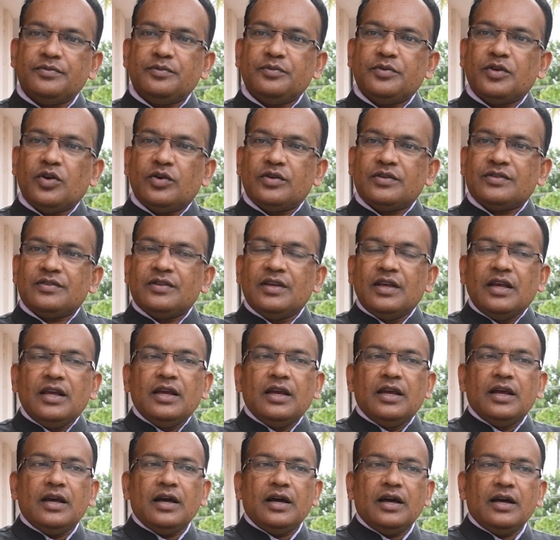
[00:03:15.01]
because
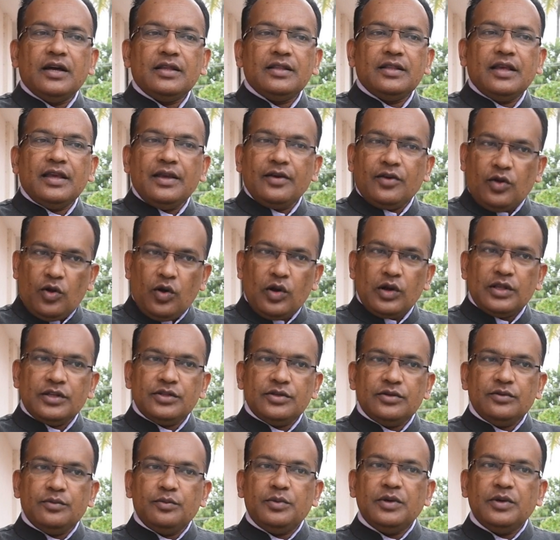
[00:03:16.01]
the ecology,